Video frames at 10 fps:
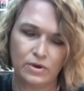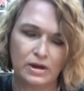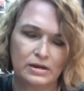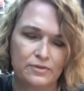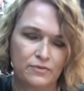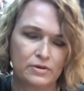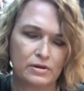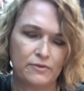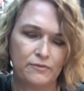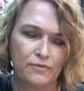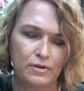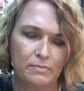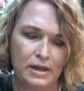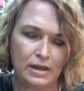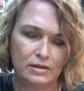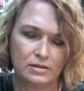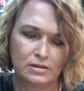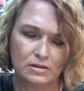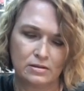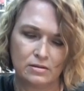a difference a foot
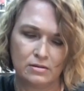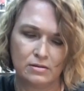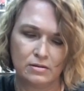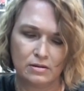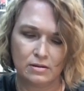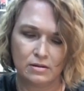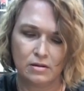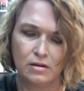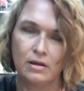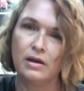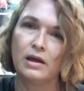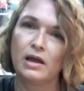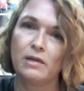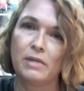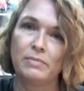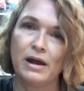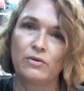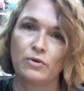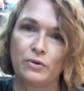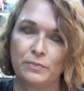makes in my back
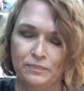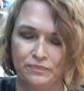room.